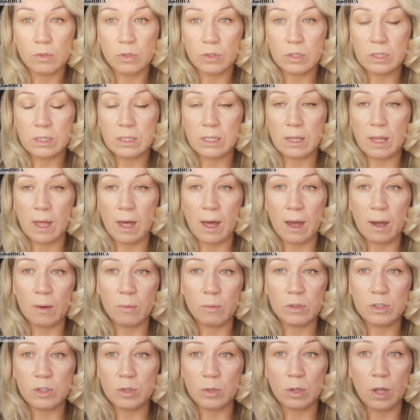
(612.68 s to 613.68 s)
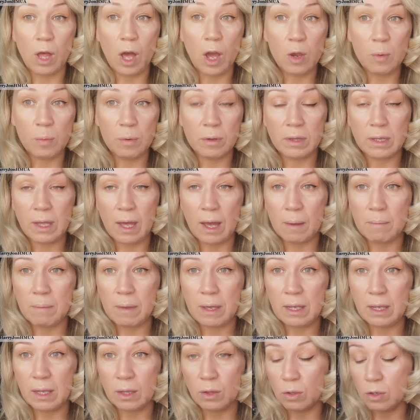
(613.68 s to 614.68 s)
just to there, which will open the eye,
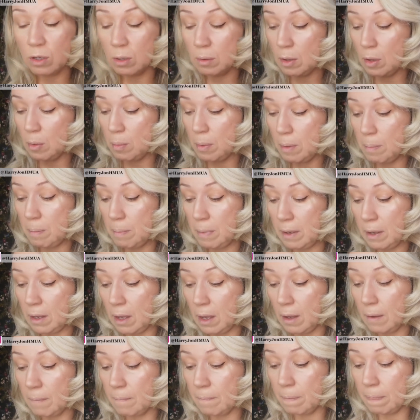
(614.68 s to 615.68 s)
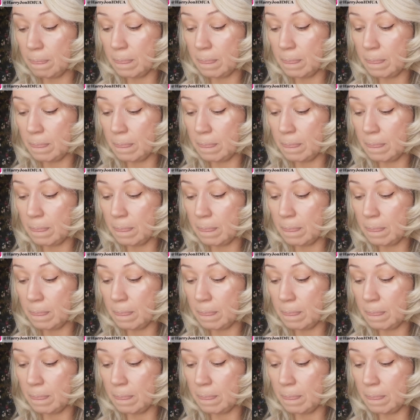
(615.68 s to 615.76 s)
make it look a little bit bigger,